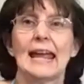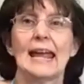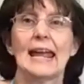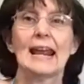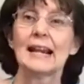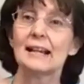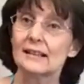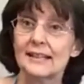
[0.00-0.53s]

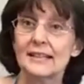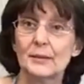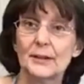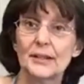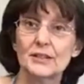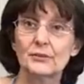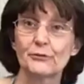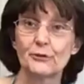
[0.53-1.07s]
And I cleaned a
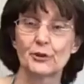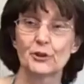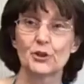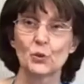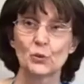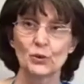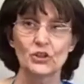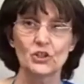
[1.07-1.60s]
piece of
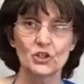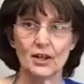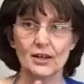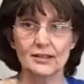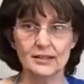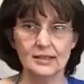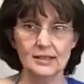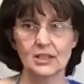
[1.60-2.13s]
furniture with
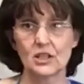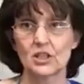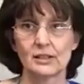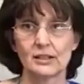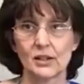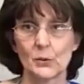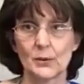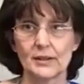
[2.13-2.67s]
just the dish
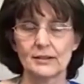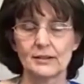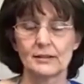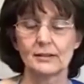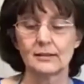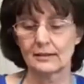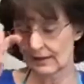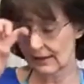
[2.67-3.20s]
liquid,
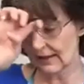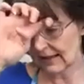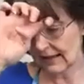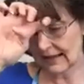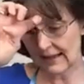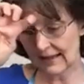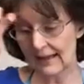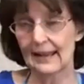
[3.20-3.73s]

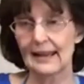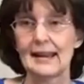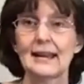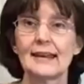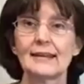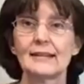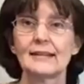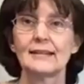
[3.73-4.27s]

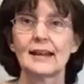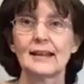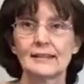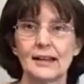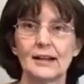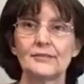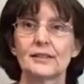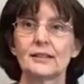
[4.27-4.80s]
and I
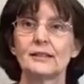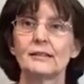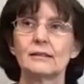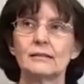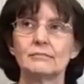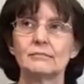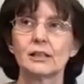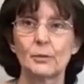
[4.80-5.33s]
left it.
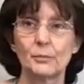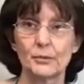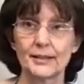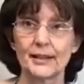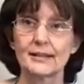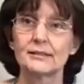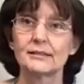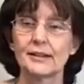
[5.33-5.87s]
A couple
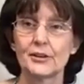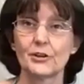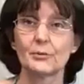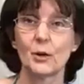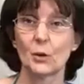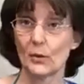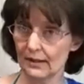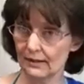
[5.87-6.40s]
days later,
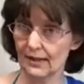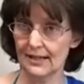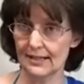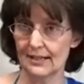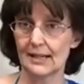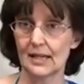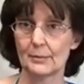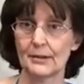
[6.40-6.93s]
my White
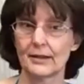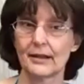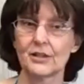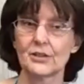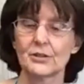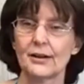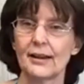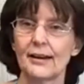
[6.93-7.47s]
Lightning came in. I
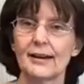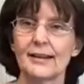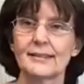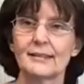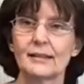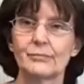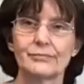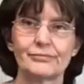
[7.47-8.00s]
tried it. I
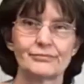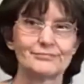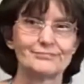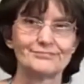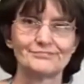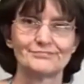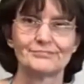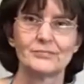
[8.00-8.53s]
said,
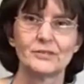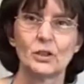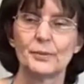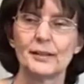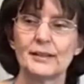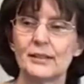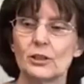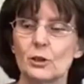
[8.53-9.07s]
no
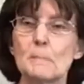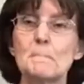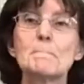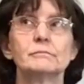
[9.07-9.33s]
big deal.